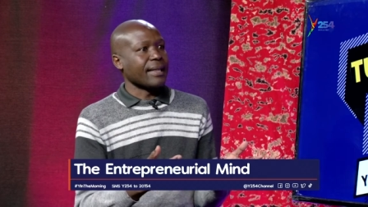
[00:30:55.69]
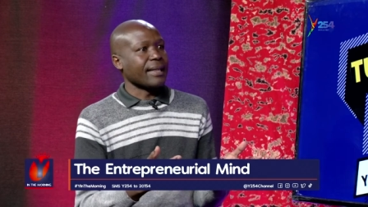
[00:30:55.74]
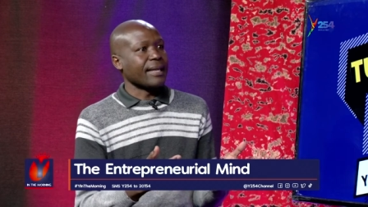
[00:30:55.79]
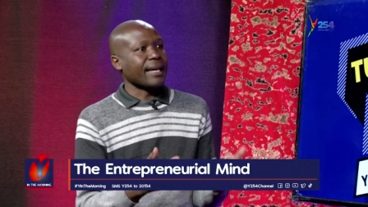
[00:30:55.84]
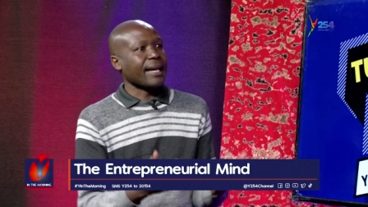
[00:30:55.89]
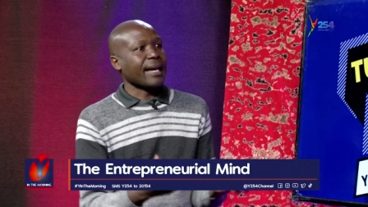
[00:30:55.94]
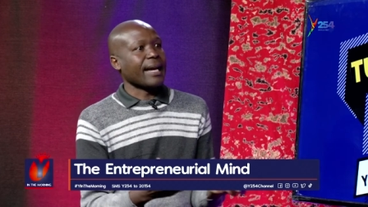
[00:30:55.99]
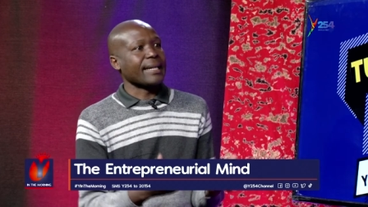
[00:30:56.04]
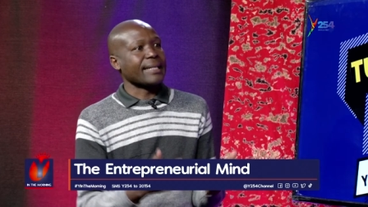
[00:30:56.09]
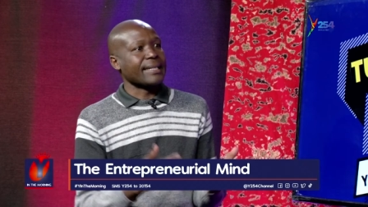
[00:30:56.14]

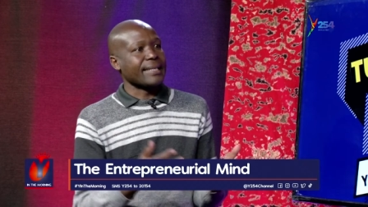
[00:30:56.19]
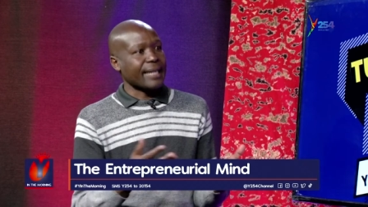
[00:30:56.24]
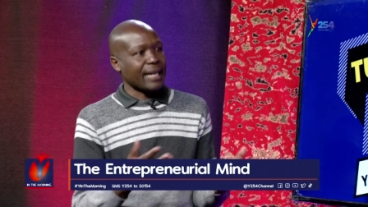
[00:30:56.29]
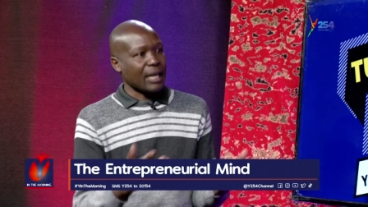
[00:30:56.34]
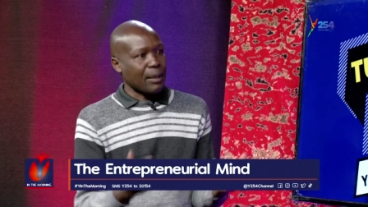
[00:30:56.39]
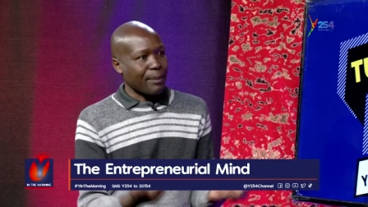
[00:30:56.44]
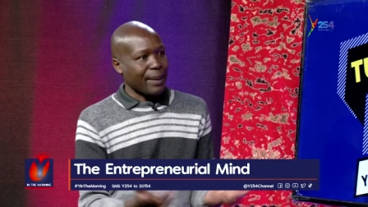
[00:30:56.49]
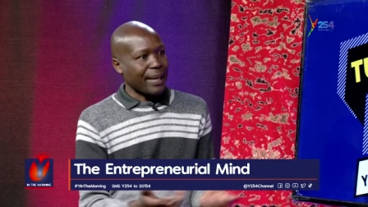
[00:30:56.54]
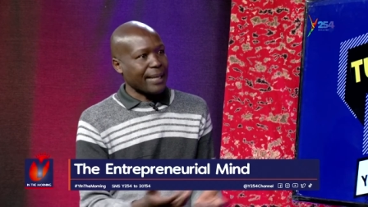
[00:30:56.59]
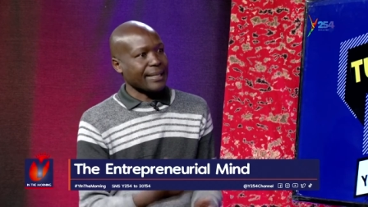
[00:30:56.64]
They can
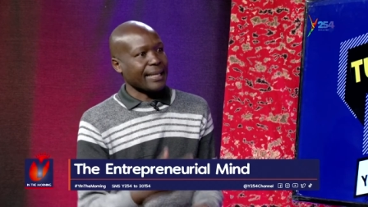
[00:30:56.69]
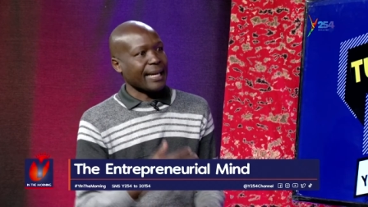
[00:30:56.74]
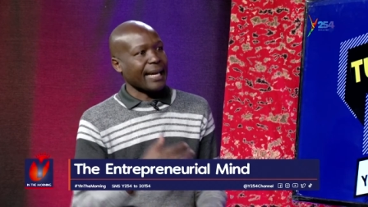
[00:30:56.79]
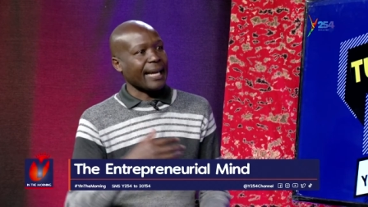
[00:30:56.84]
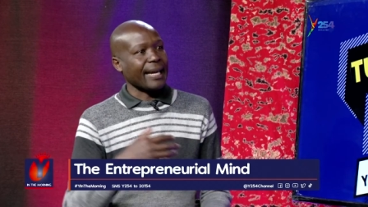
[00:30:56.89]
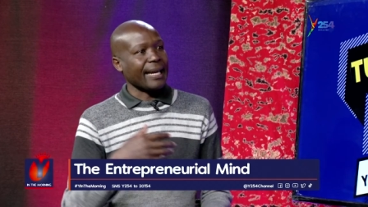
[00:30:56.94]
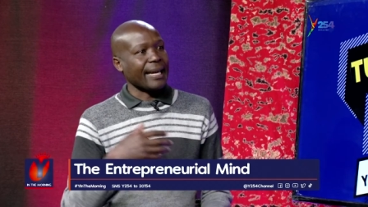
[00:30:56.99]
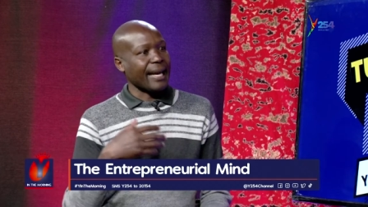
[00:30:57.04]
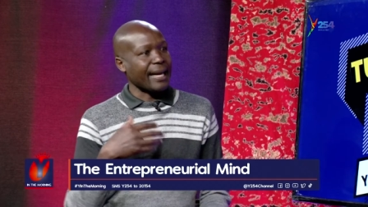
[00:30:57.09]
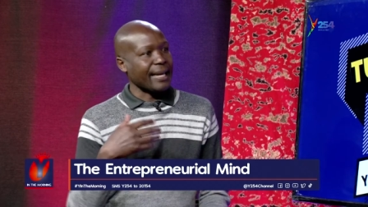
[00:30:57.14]
take part
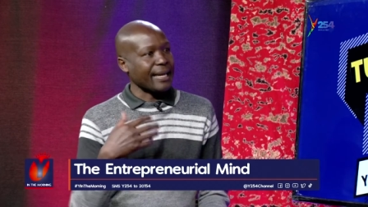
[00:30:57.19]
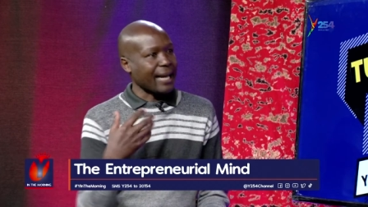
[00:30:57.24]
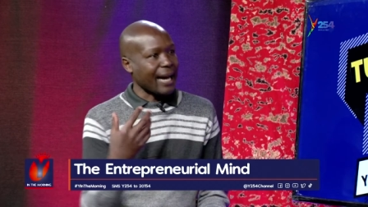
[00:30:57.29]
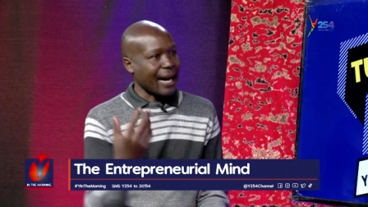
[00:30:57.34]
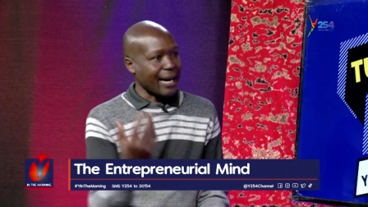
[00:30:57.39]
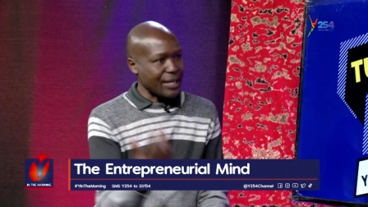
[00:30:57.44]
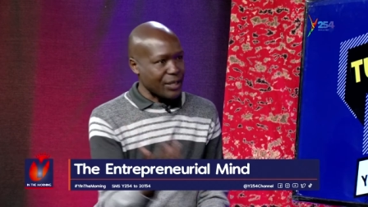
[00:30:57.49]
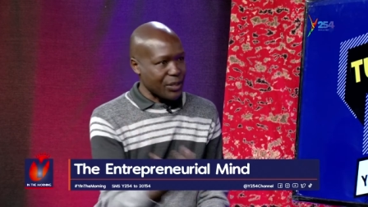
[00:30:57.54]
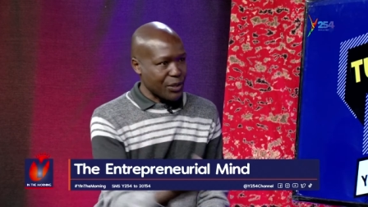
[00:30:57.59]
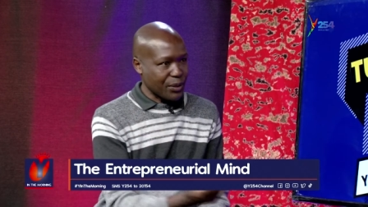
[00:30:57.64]
in any
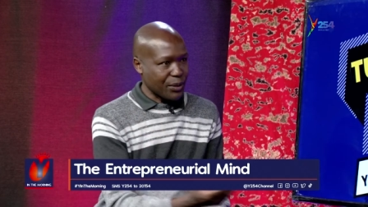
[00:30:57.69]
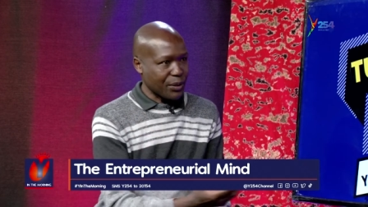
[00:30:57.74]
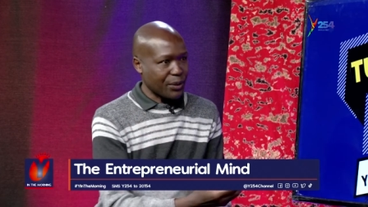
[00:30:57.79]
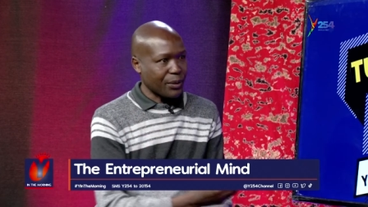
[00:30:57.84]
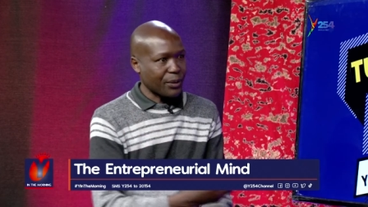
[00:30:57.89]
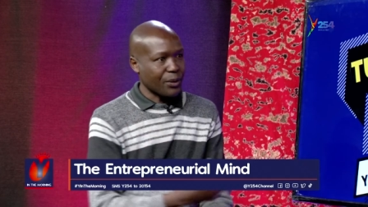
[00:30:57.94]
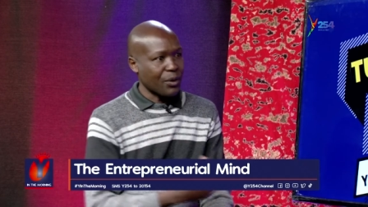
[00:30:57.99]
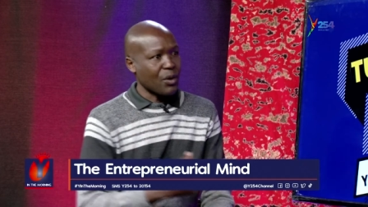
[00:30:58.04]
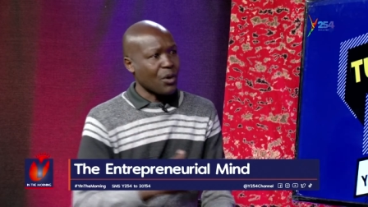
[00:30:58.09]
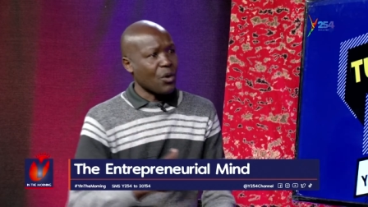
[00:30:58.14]

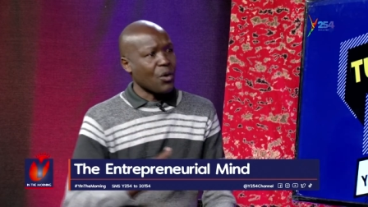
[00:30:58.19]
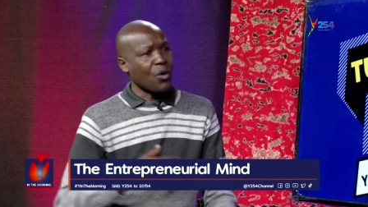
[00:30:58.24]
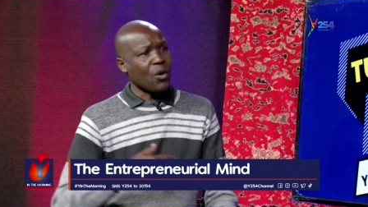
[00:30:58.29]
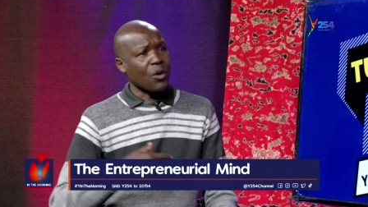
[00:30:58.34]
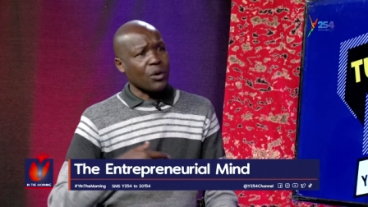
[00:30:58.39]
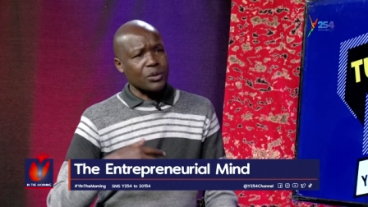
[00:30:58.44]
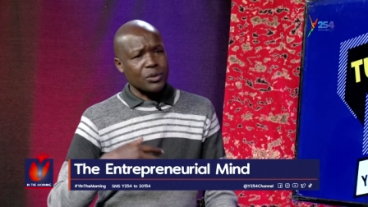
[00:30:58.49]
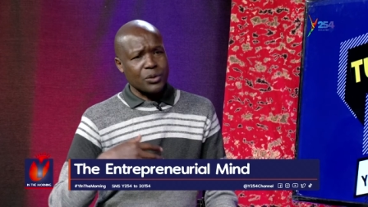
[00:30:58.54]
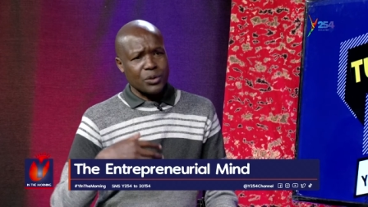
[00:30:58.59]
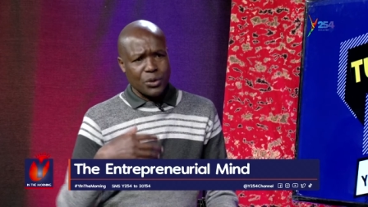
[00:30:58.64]
cultural
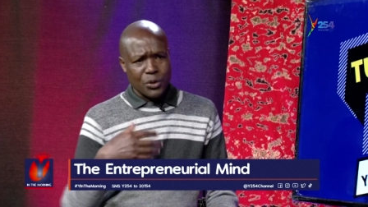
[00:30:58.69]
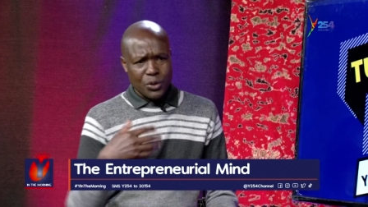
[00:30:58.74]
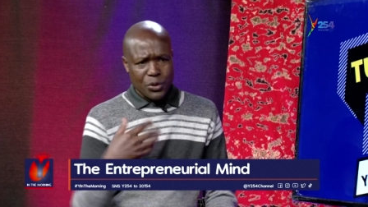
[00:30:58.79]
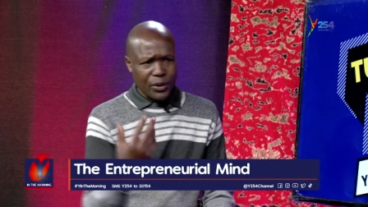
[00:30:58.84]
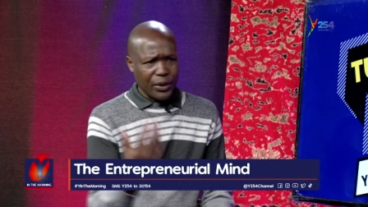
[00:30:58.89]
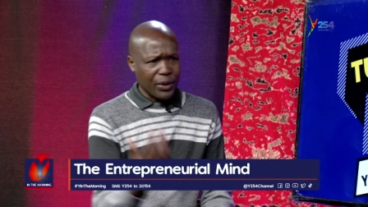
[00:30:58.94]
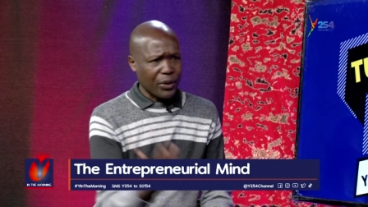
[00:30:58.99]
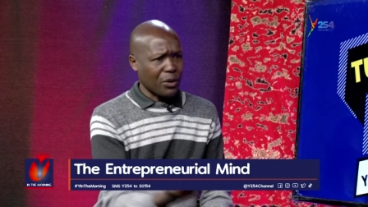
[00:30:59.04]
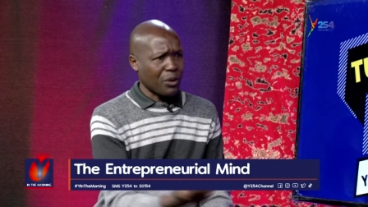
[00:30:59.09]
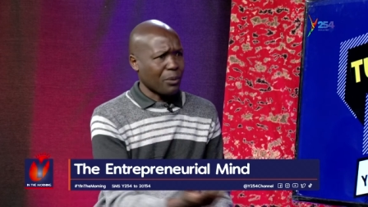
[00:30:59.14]
or
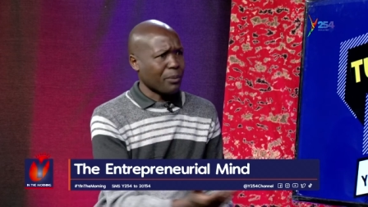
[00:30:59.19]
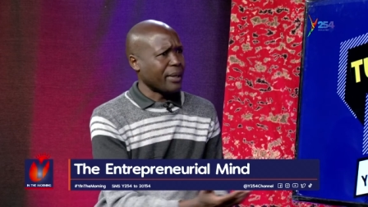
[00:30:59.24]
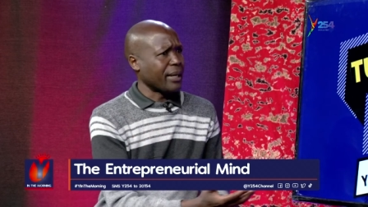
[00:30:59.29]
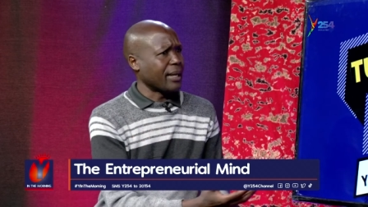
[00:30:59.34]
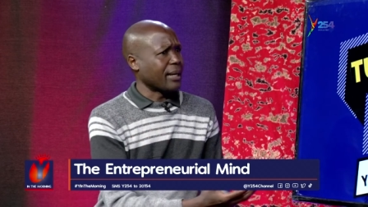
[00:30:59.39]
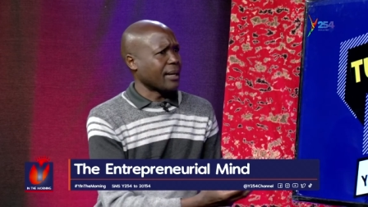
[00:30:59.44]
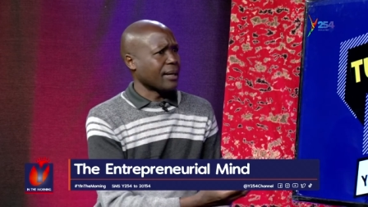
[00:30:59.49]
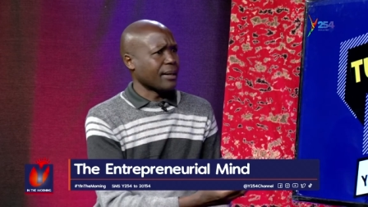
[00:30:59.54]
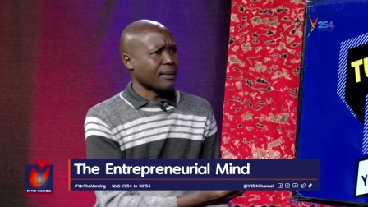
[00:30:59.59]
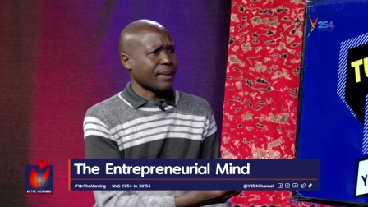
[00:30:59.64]

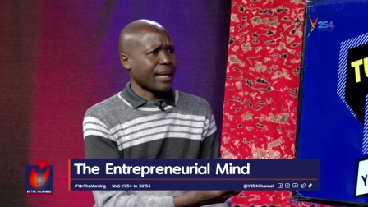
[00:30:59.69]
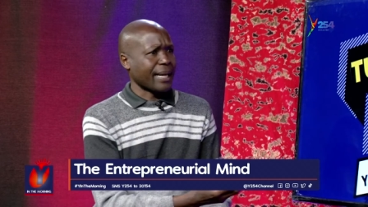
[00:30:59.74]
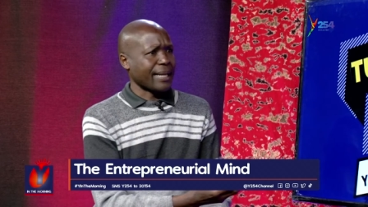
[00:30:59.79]
socio-economic uh,